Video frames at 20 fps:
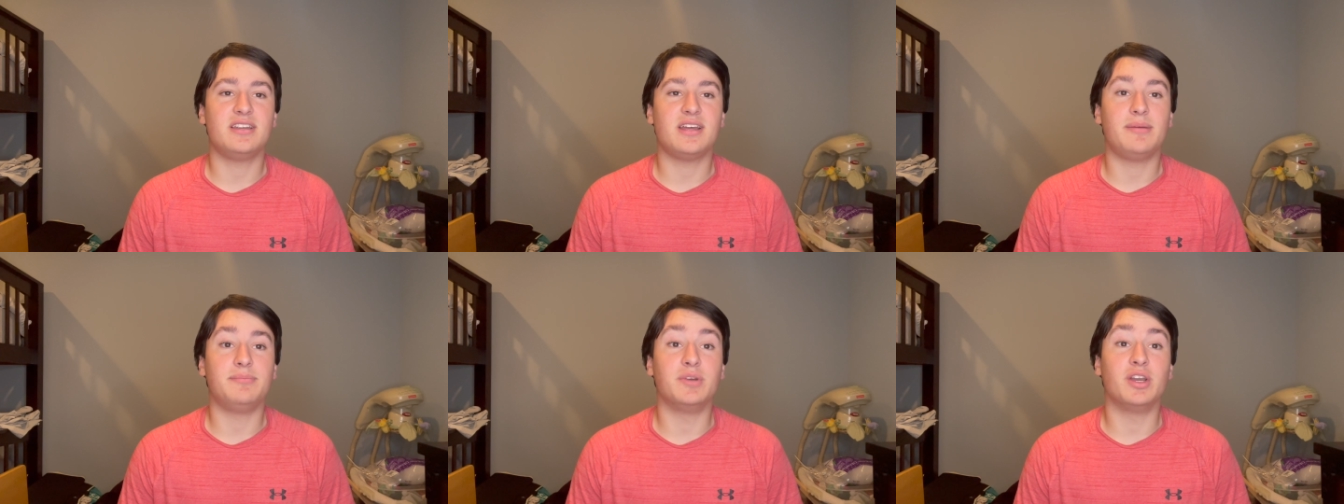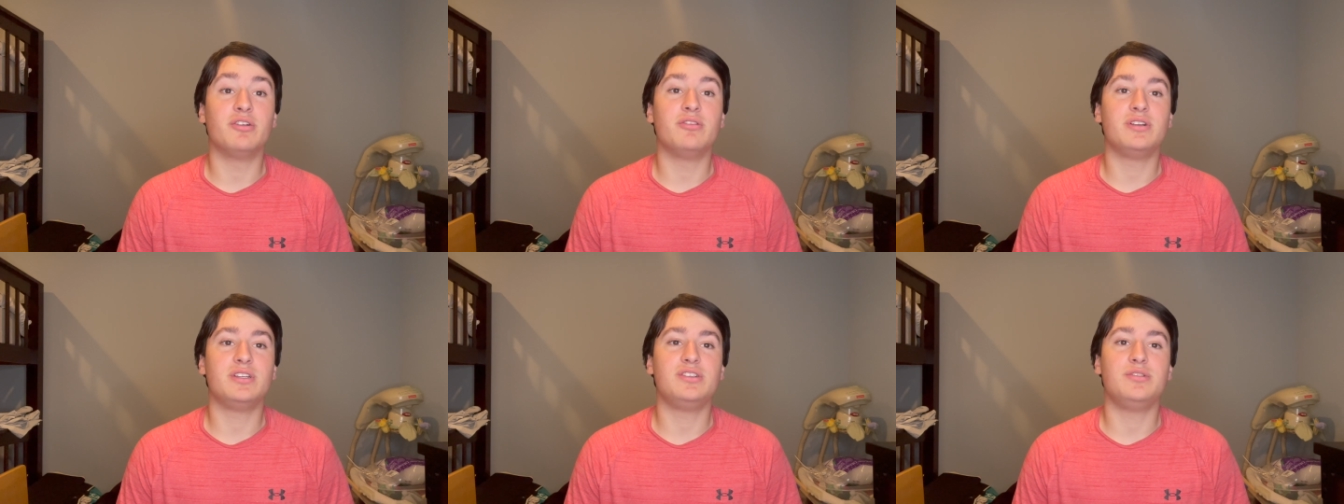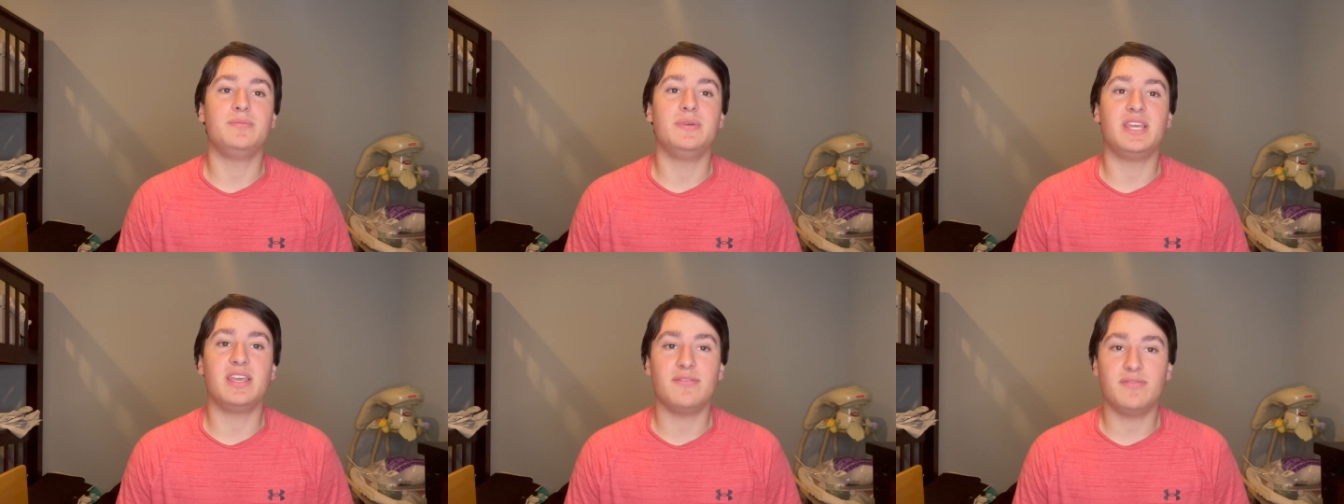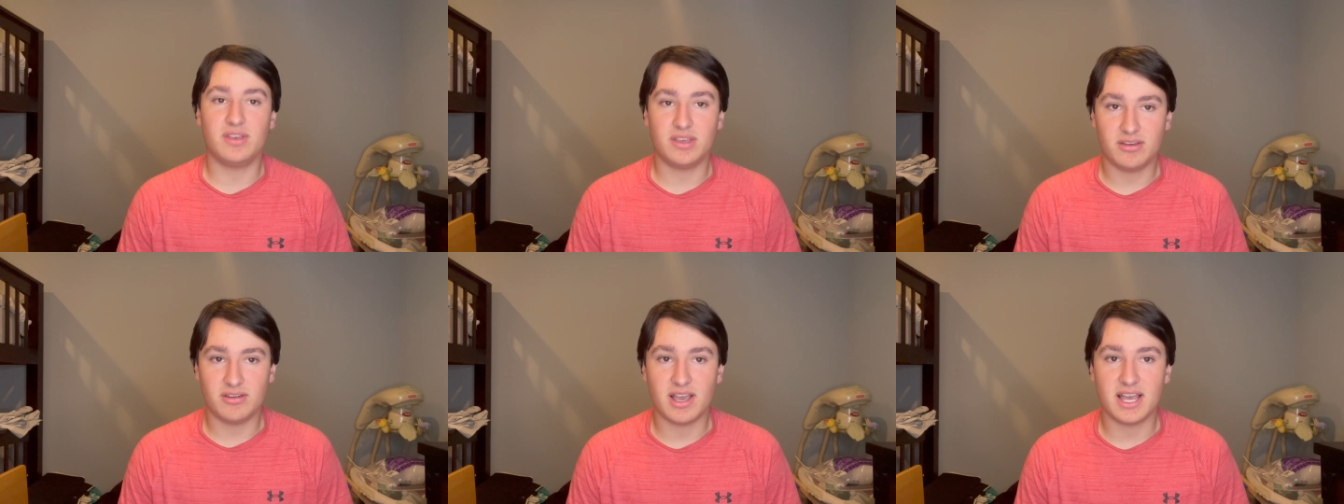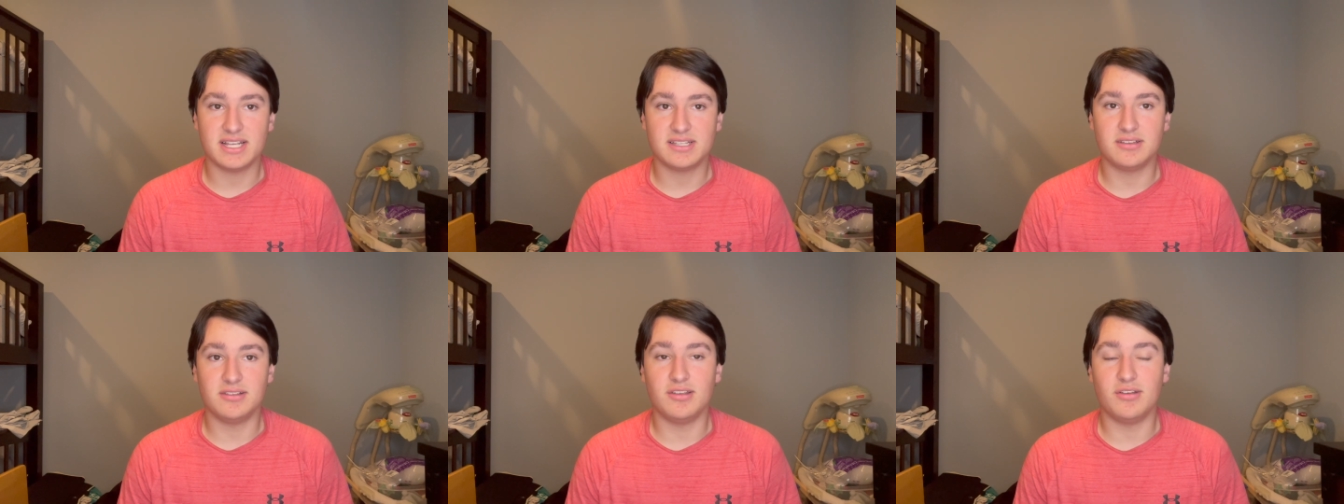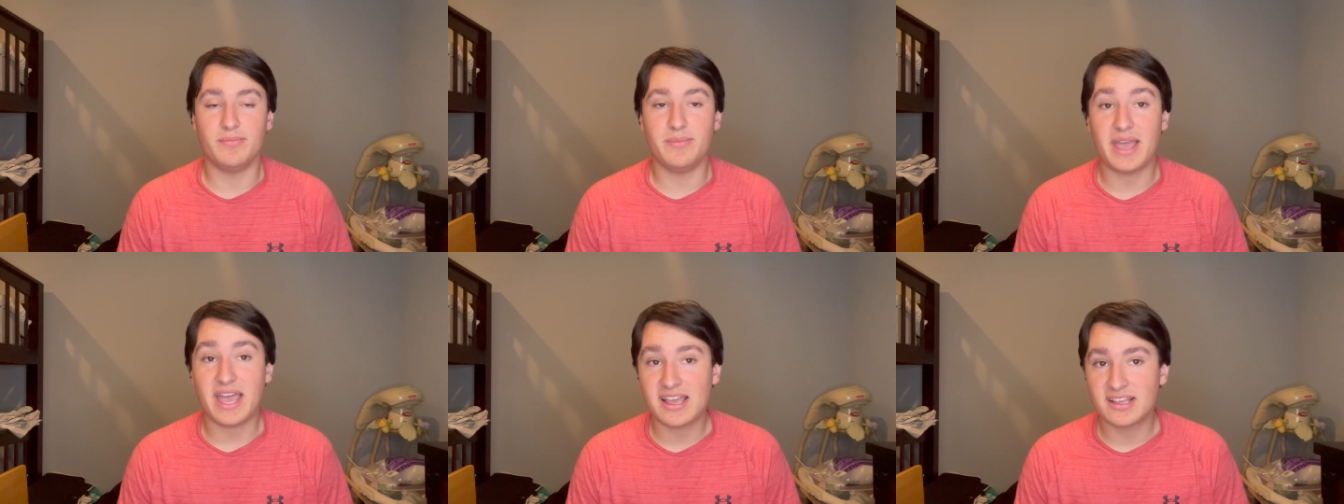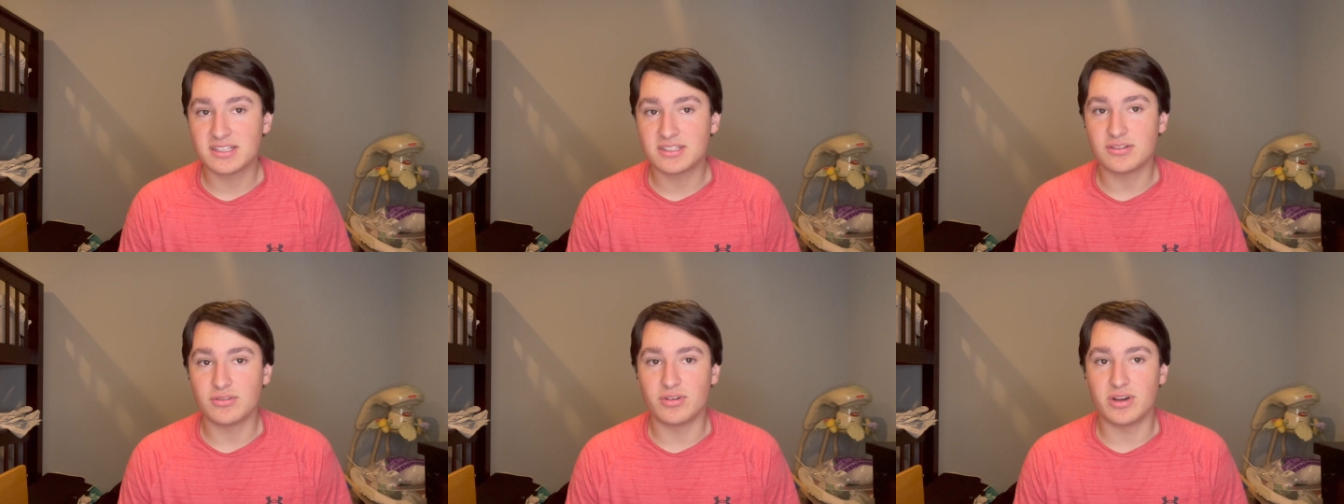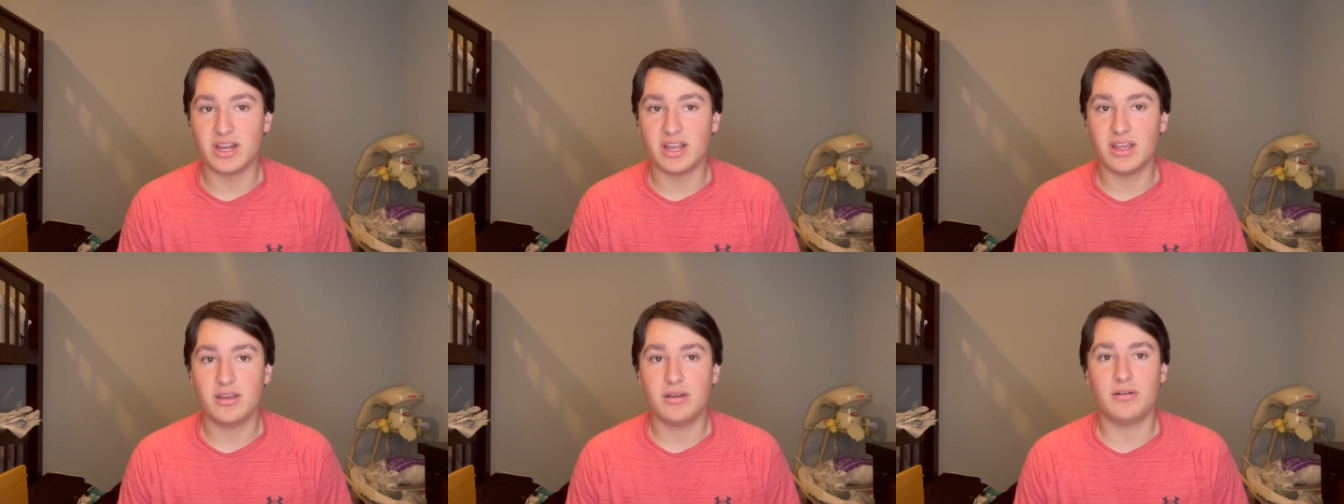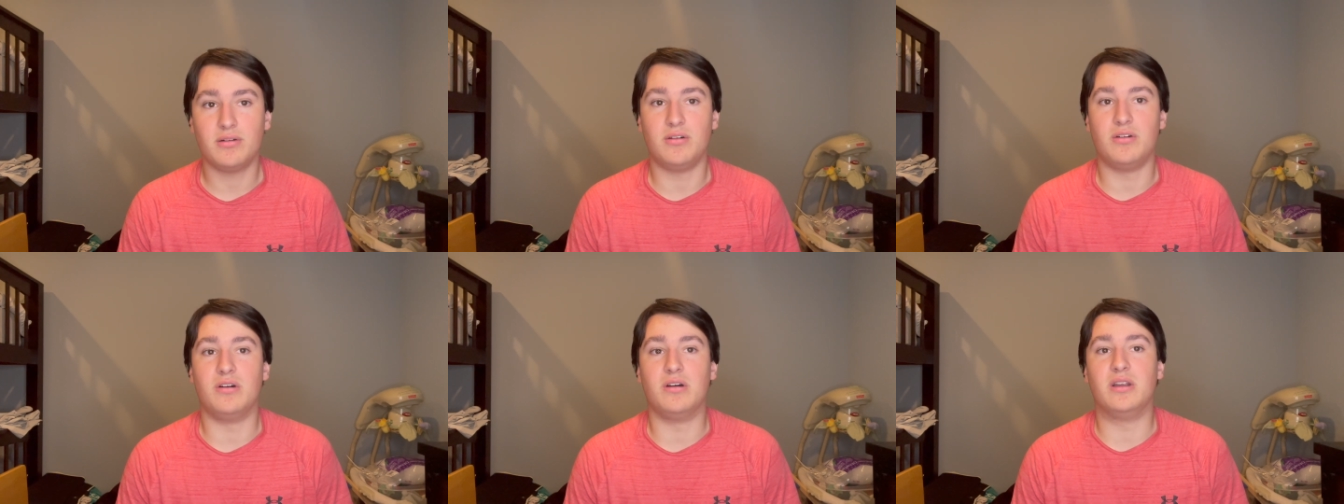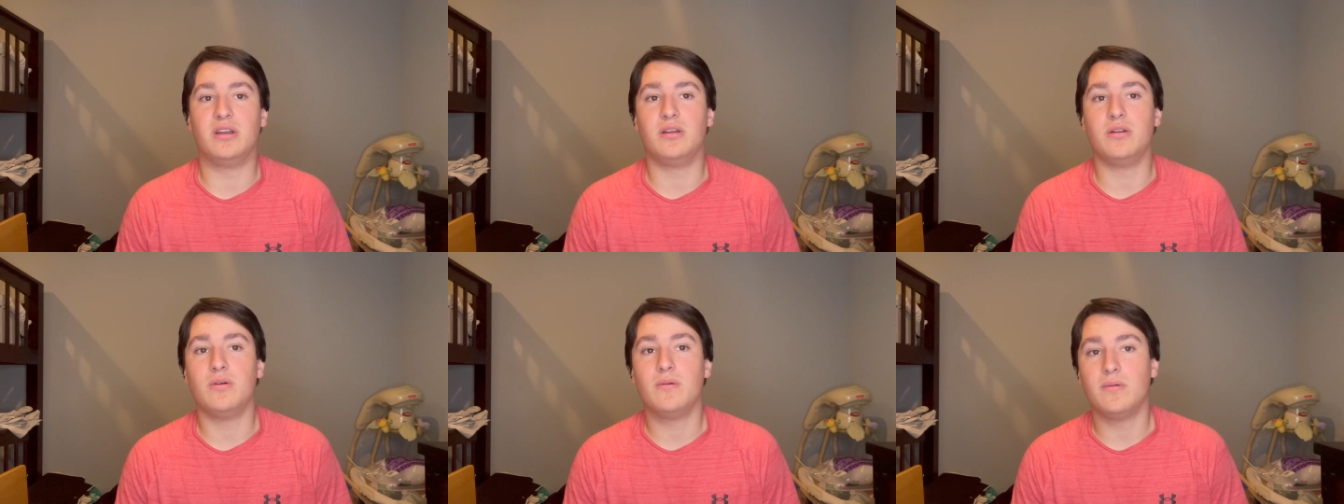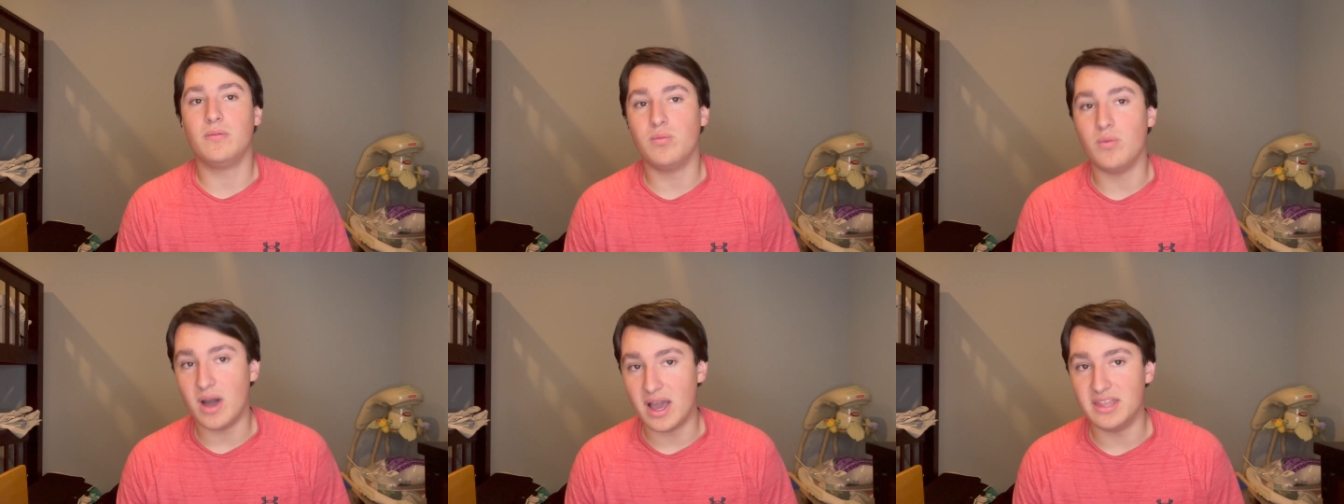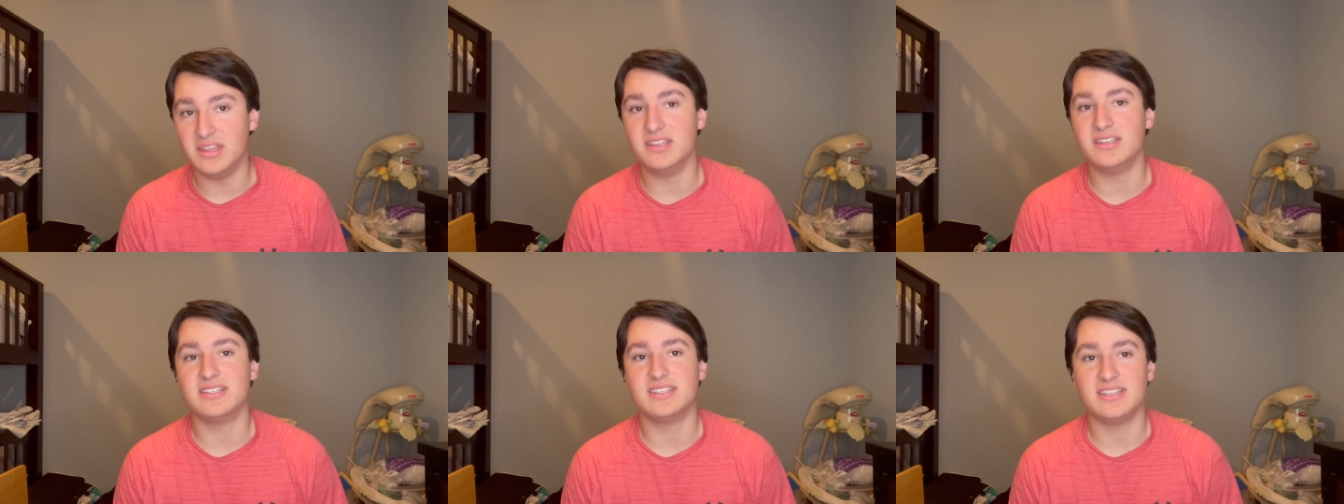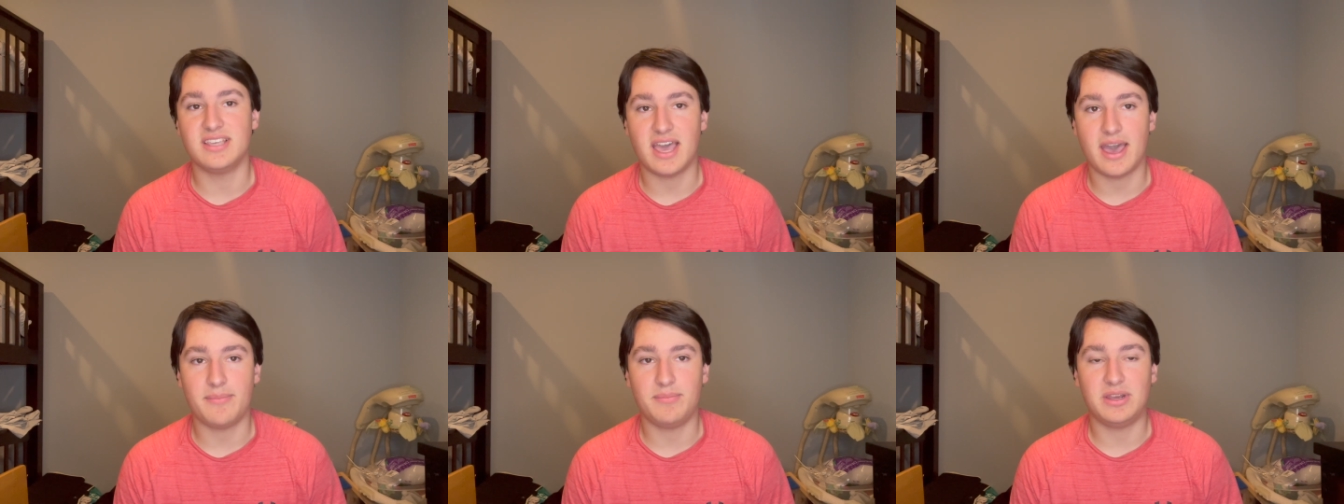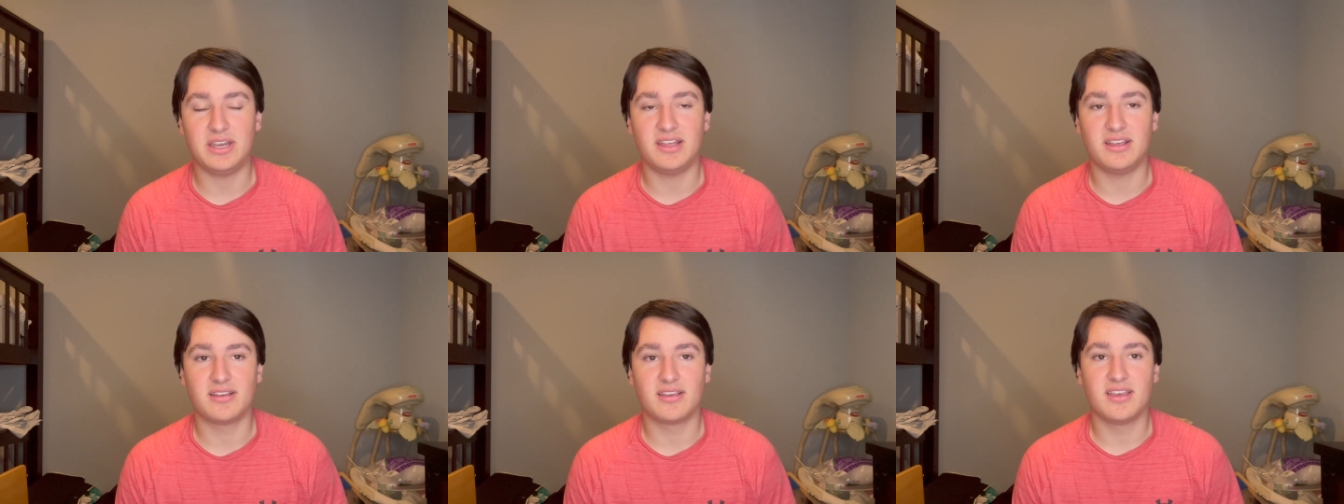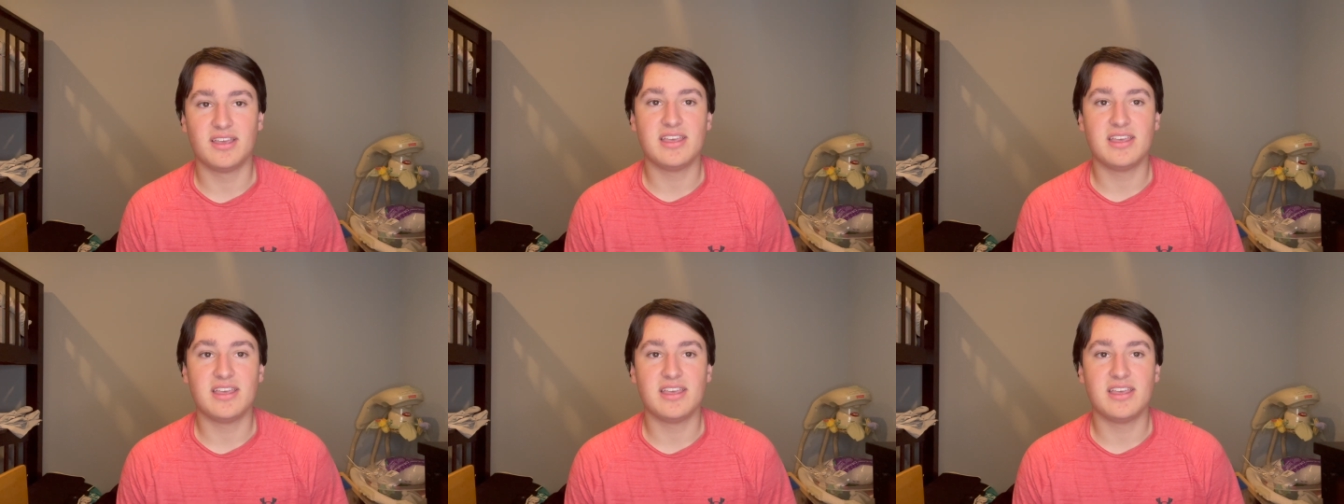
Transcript: I'm going to be giving you guys a little backstory on why this is happening.